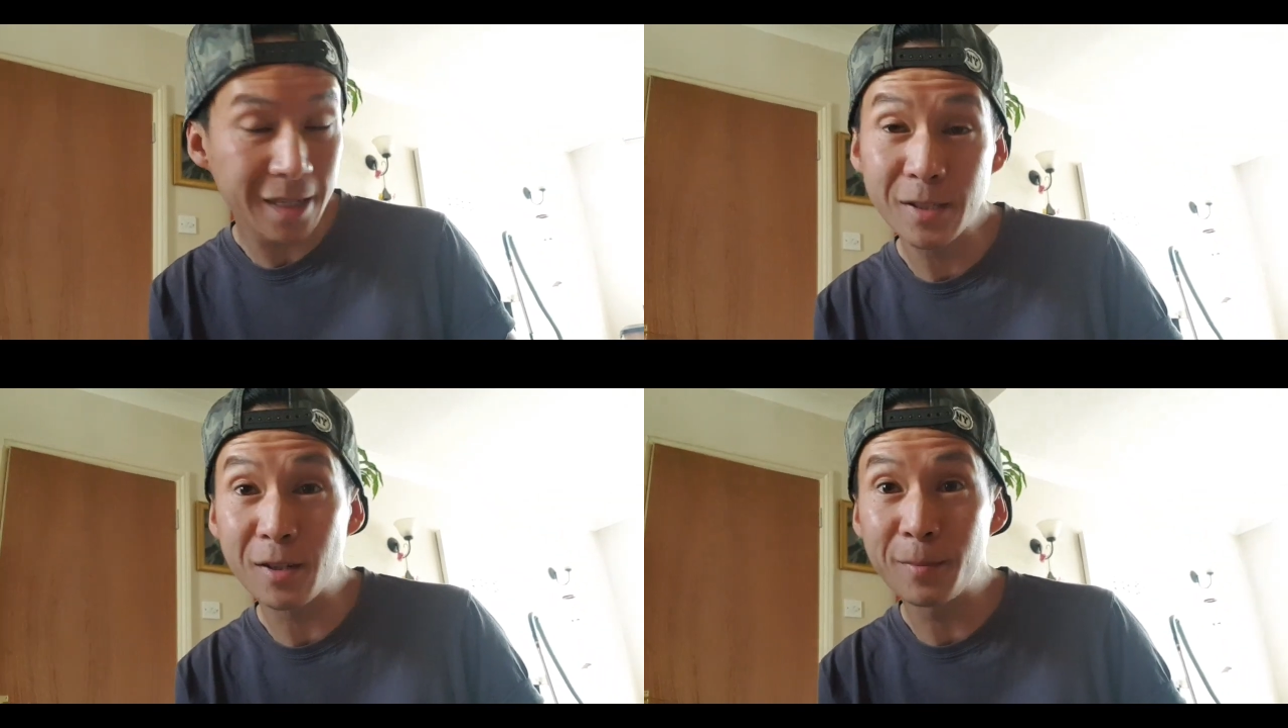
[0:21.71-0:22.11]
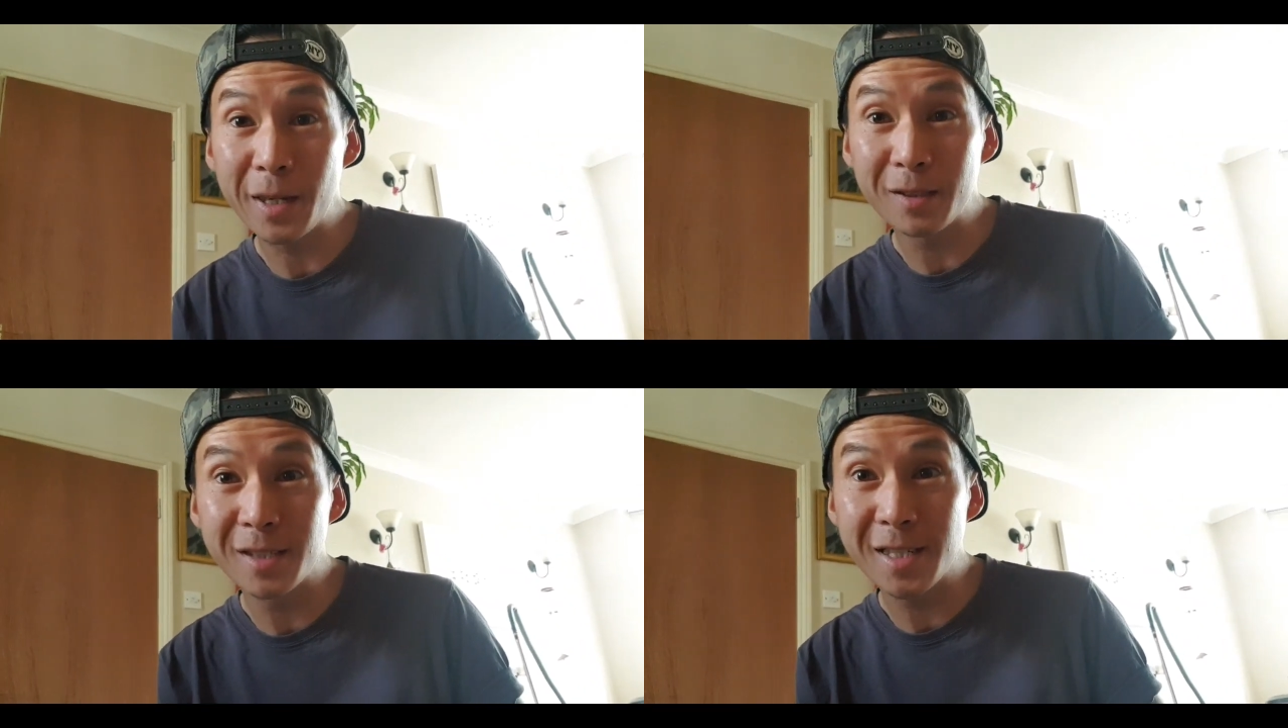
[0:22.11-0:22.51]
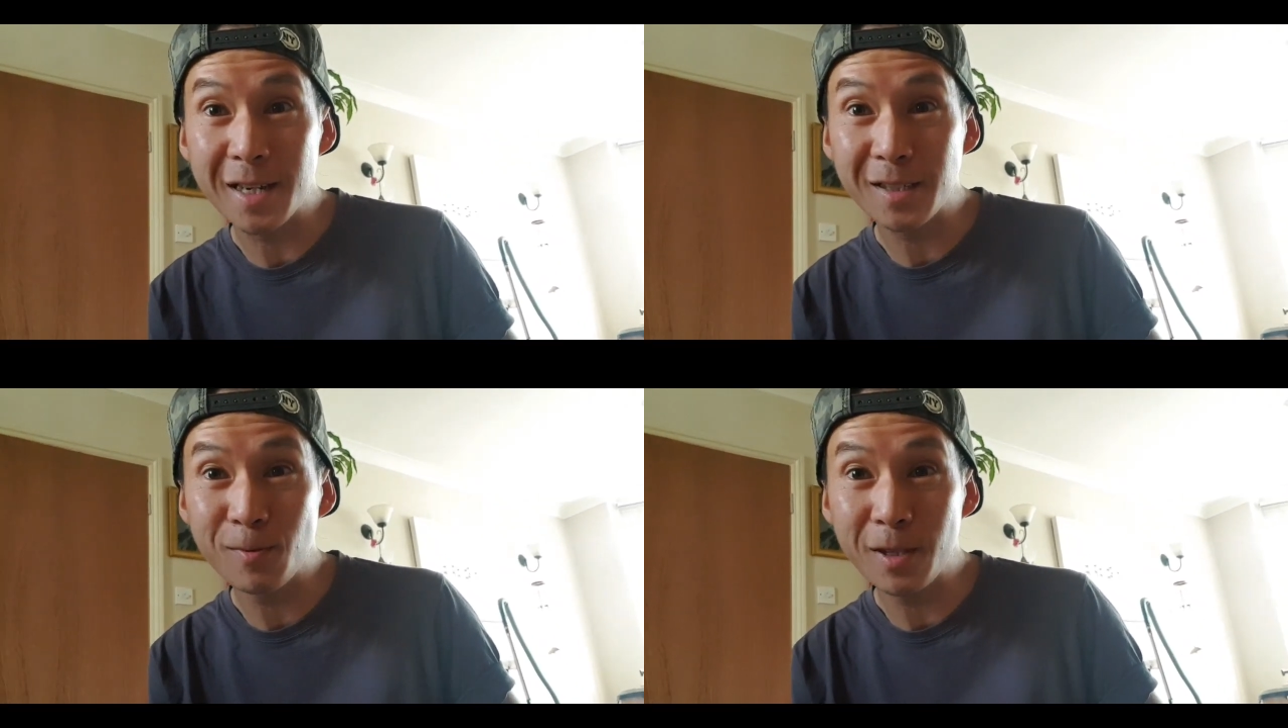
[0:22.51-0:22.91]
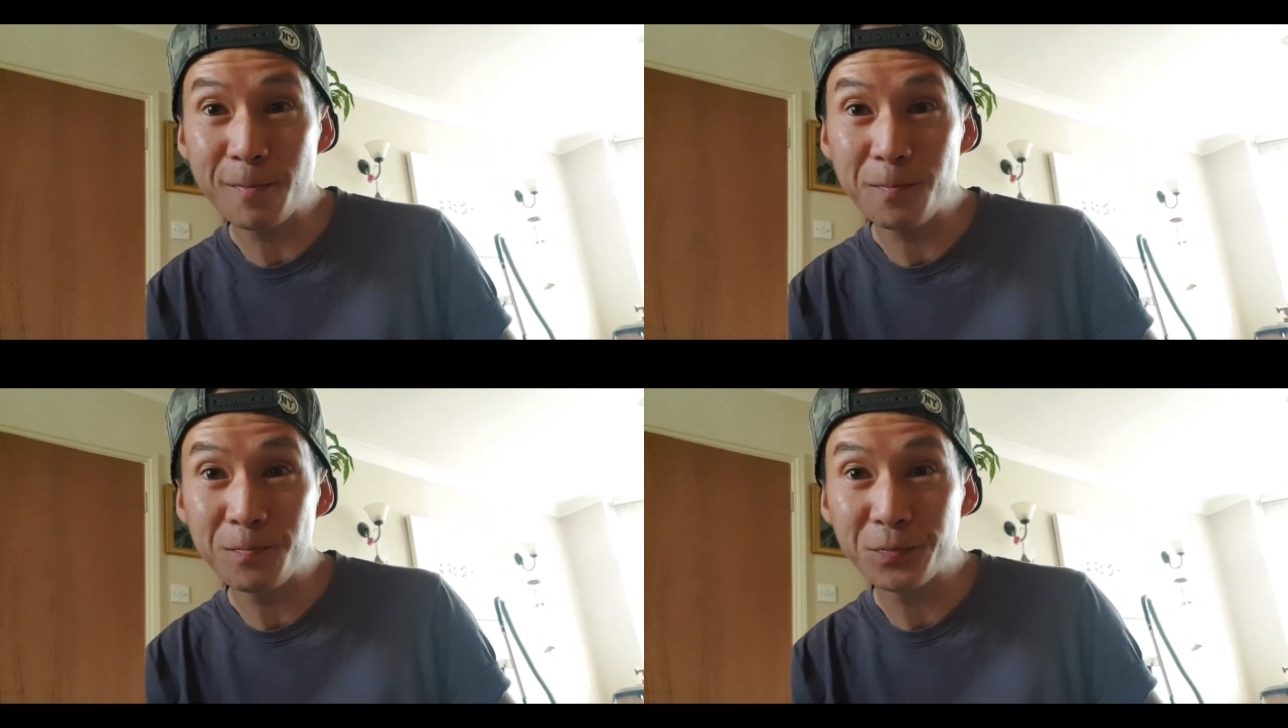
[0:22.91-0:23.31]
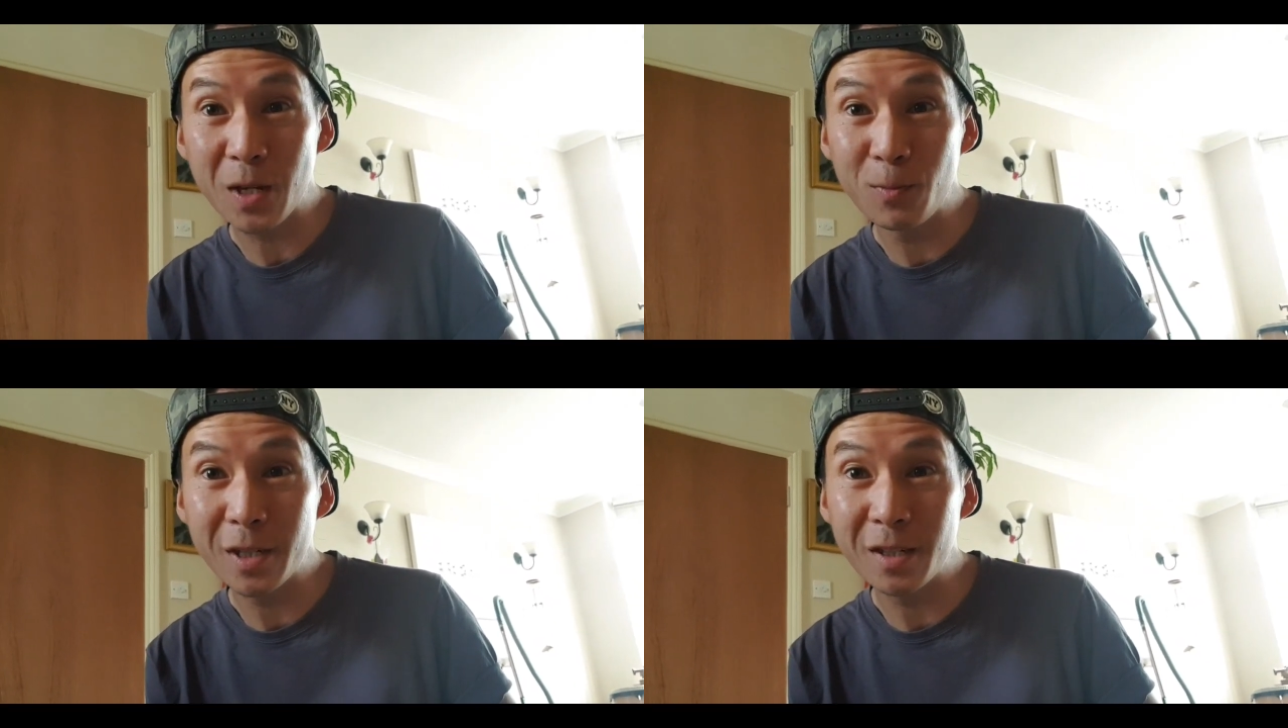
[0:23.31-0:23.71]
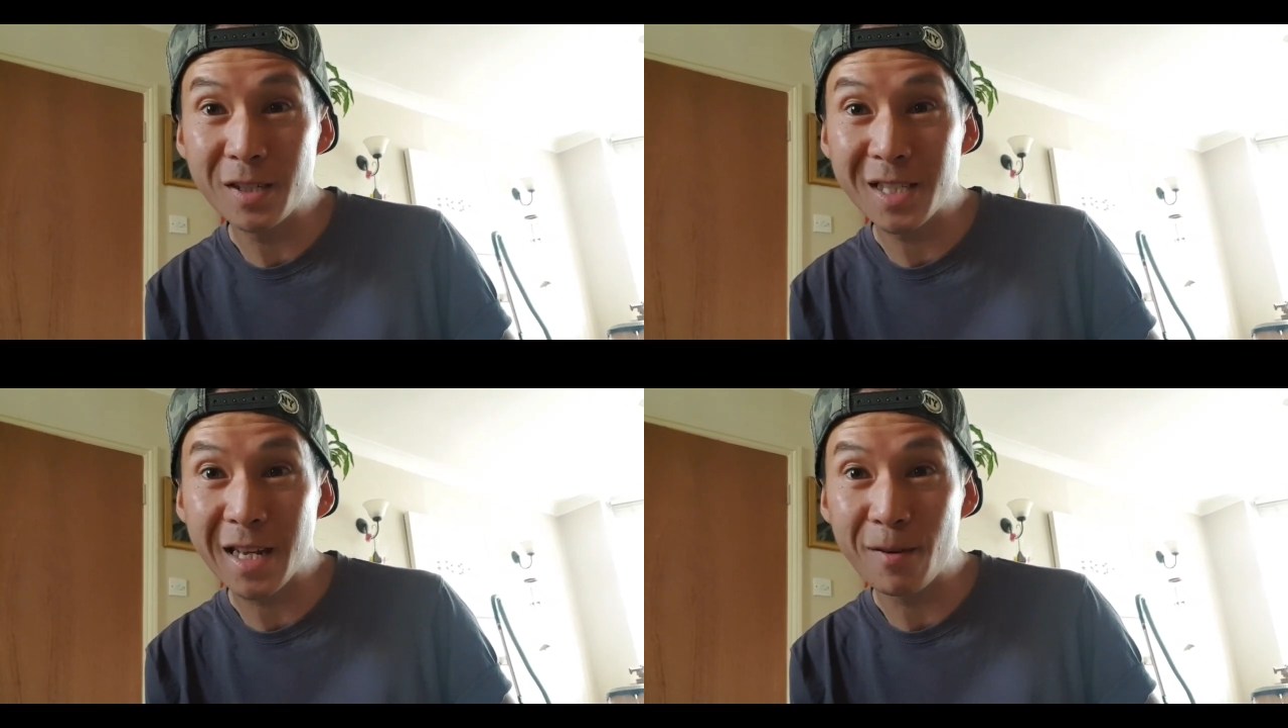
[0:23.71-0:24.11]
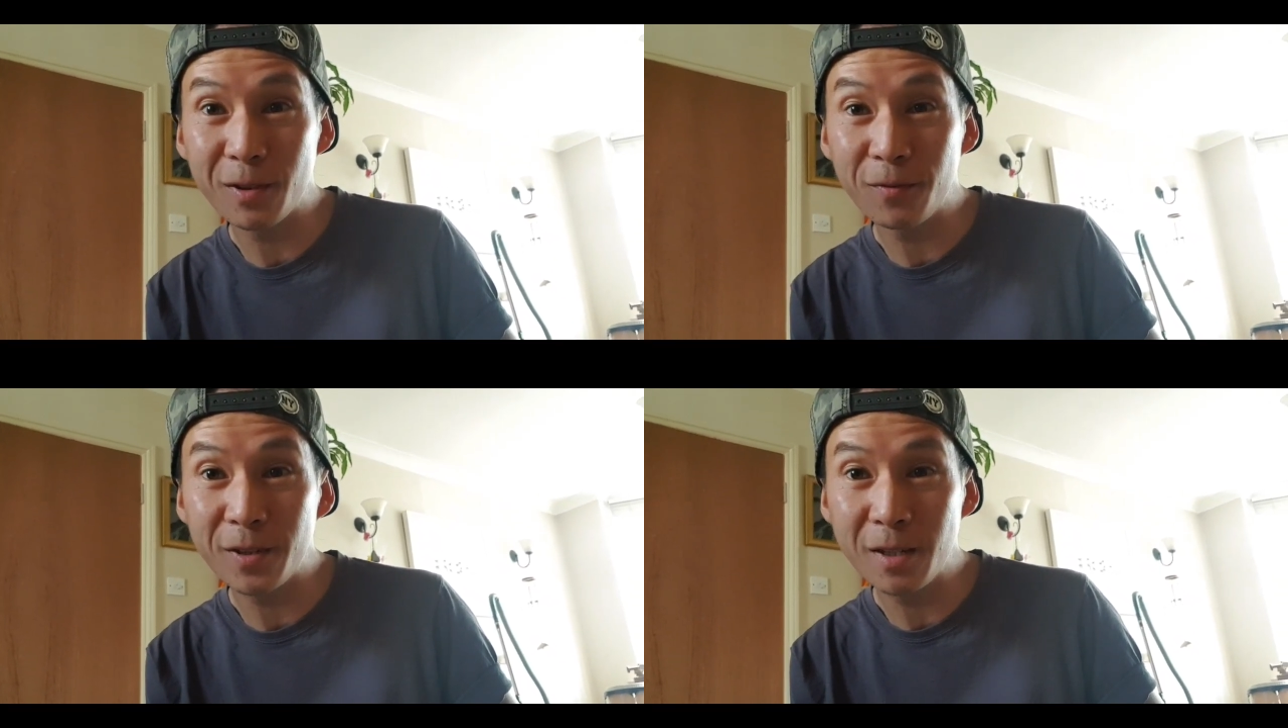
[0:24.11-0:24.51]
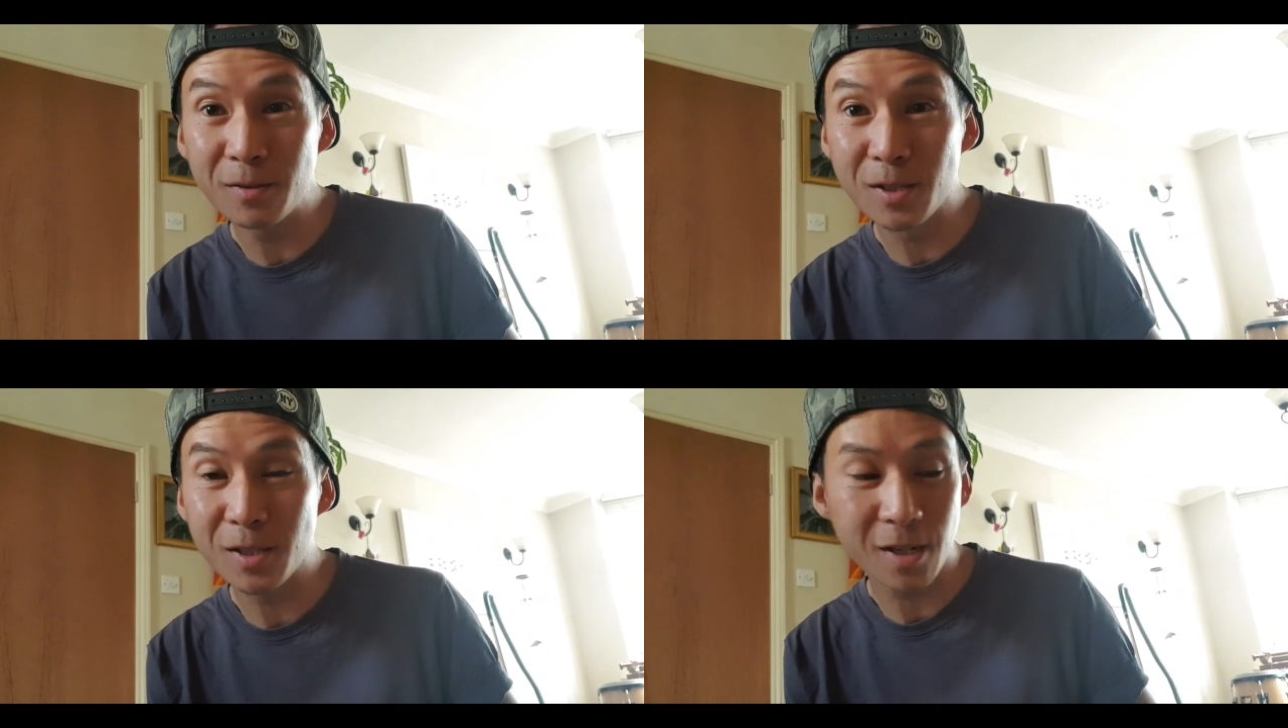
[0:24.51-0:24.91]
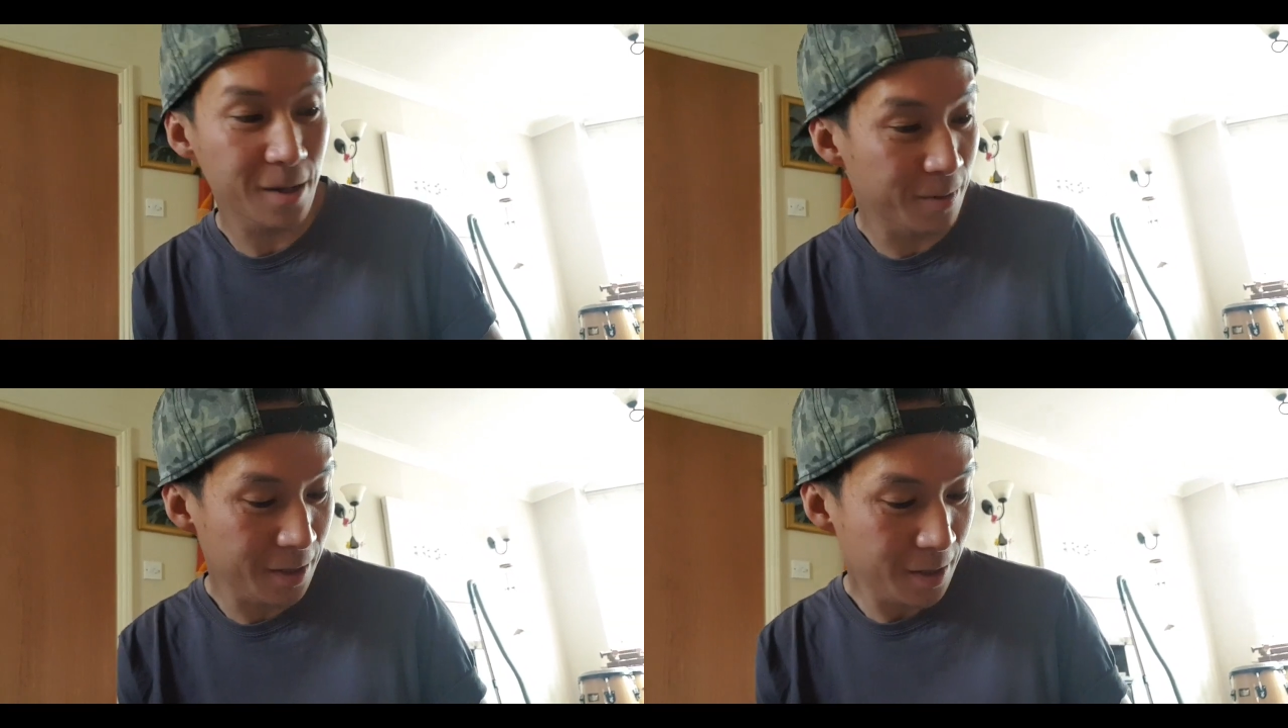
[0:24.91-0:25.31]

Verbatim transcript: he's got a metal detector with him and we're going to scout the fields so